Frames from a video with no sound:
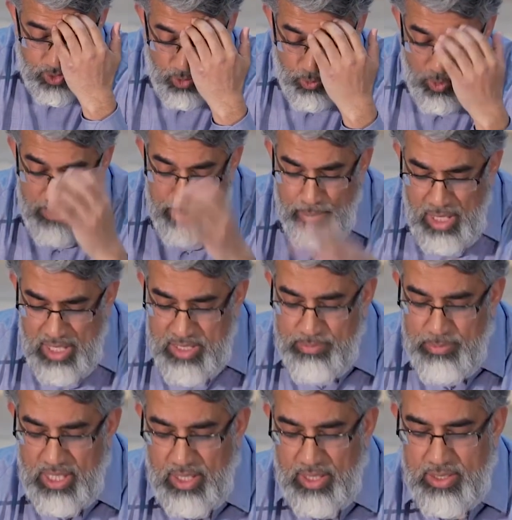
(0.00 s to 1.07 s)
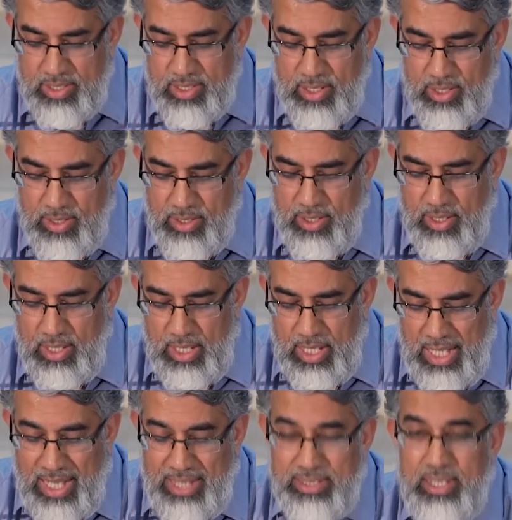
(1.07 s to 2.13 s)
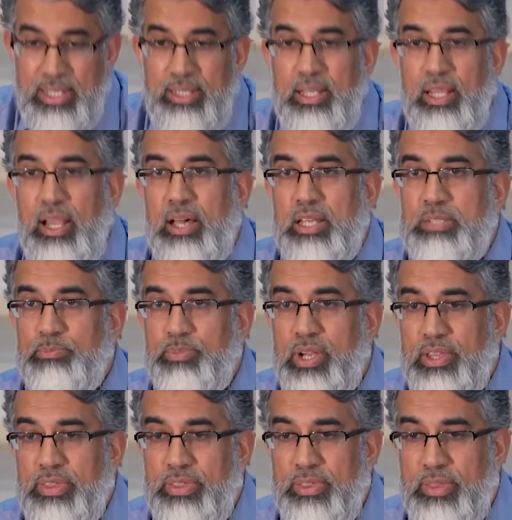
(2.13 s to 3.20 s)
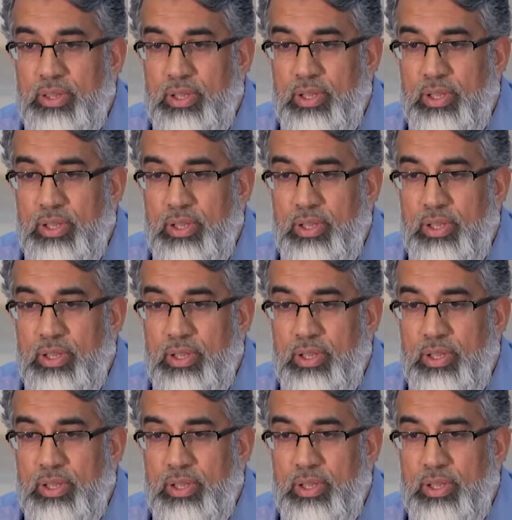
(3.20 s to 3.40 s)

We must be concerned until the last breath.